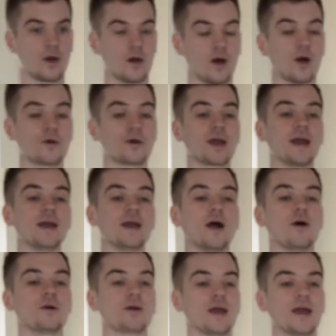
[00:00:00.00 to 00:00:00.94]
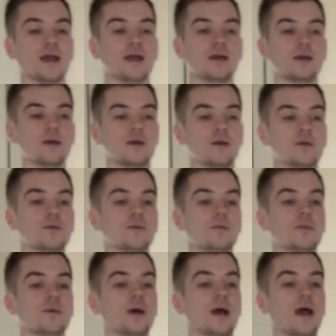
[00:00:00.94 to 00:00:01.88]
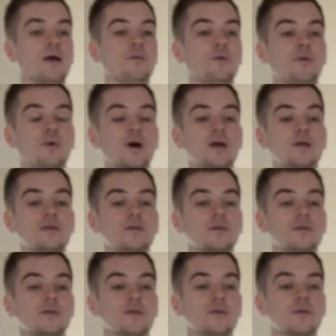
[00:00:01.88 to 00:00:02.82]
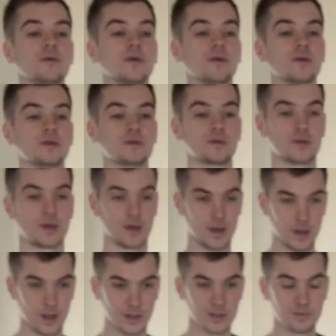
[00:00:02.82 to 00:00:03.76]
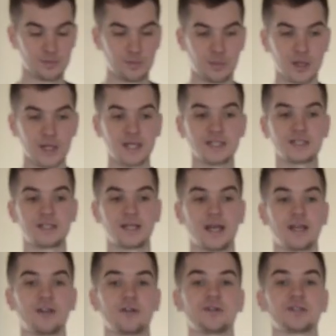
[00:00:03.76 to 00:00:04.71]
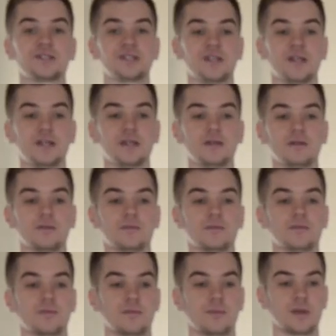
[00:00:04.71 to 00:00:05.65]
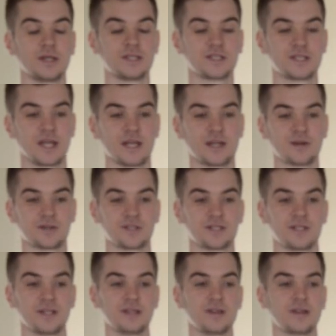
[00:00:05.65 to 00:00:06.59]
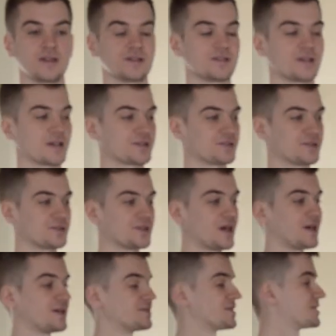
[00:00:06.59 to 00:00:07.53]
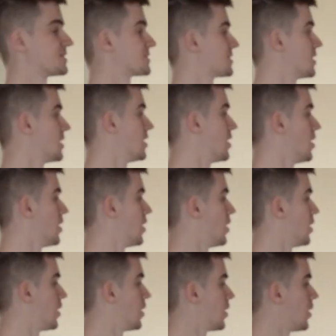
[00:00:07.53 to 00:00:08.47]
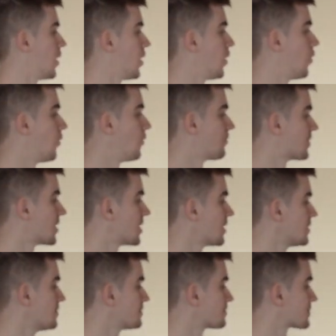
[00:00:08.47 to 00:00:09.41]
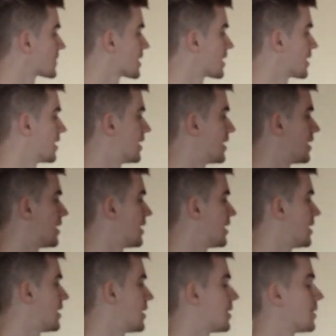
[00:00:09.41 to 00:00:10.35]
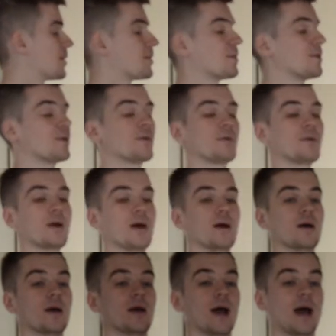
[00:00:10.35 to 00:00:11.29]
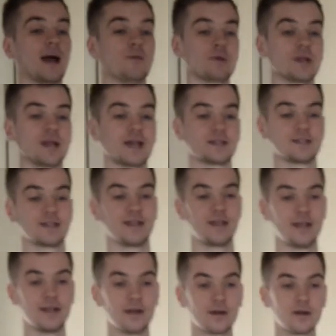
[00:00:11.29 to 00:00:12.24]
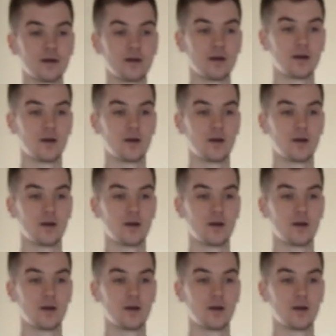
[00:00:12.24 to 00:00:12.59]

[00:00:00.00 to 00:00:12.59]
Okay, everyone, please take your seat. Please take your seat. This exercise is over. I would like to hear